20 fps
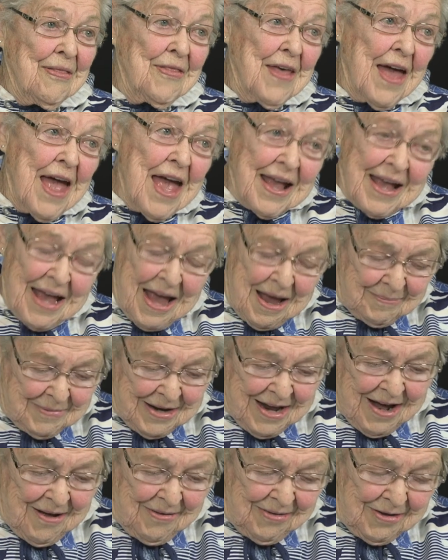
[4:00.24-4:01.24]
they came
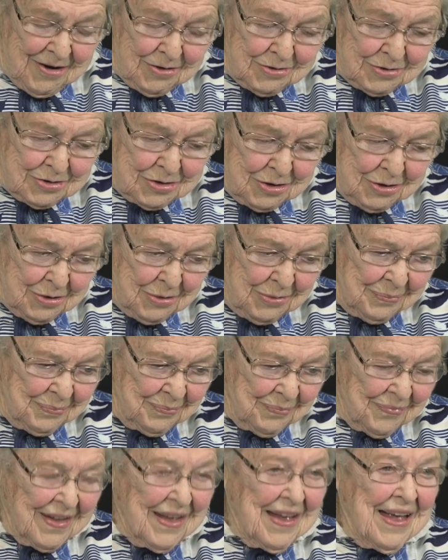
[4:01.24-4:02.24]
down there too.
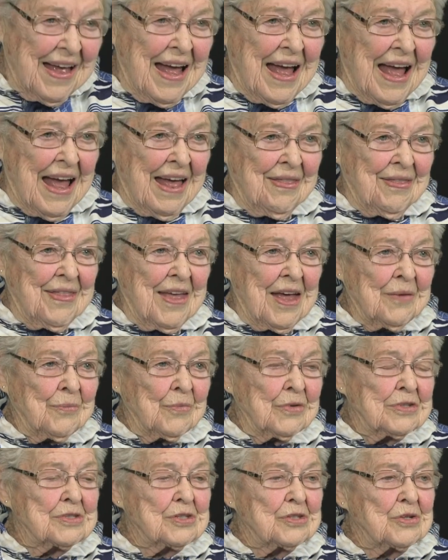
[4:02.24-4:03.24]
And then
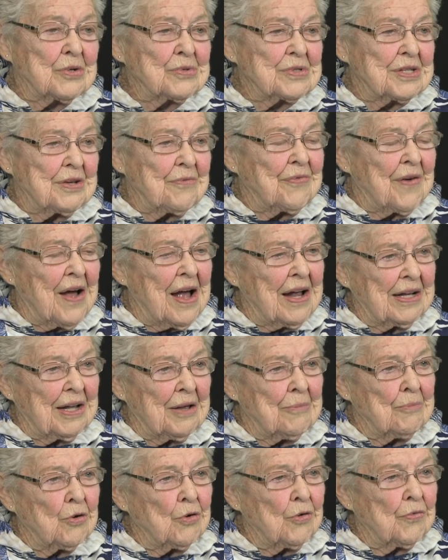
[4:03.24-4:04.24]
when Susie finally
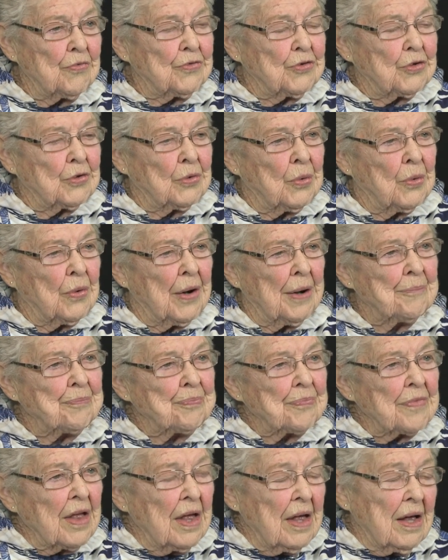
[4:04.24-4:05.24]
moved to,
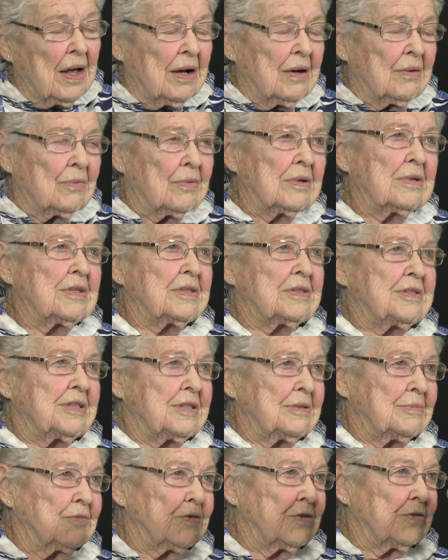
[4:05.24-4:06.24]
where did
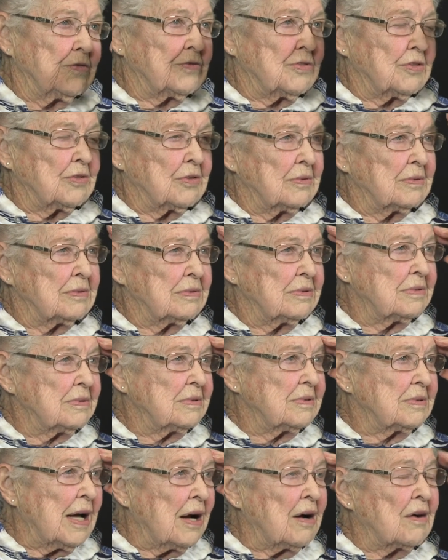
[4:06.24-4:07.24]
she move to?
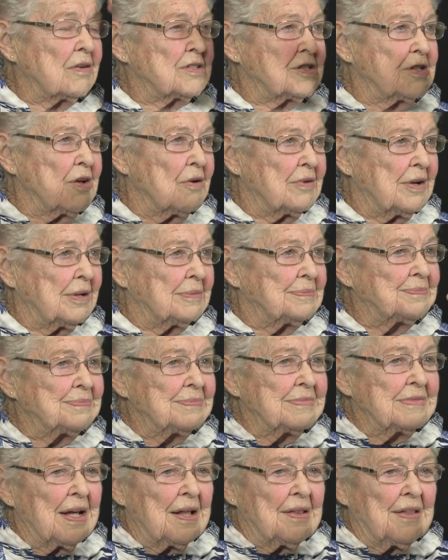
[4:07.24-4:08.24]
Arizona.
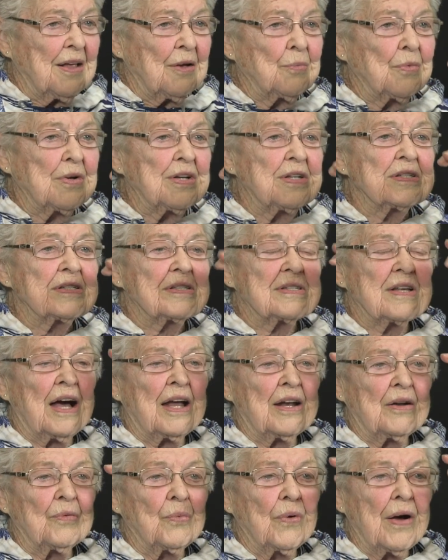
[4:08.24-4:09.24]
Then we
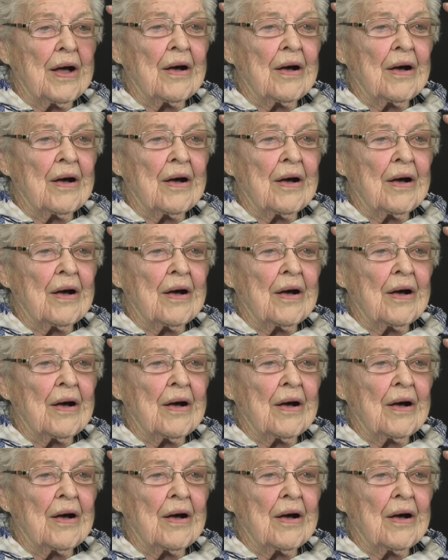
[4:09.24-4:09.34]
decided,